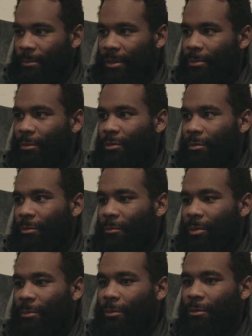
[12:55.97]
People
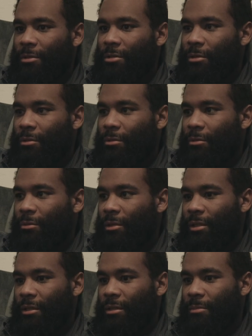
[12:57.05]
are so
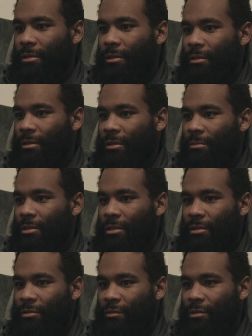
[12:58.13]
in them to
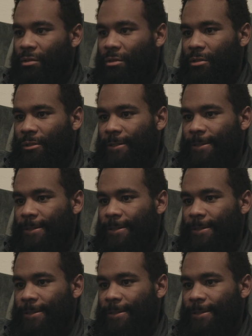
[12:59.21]
themselves.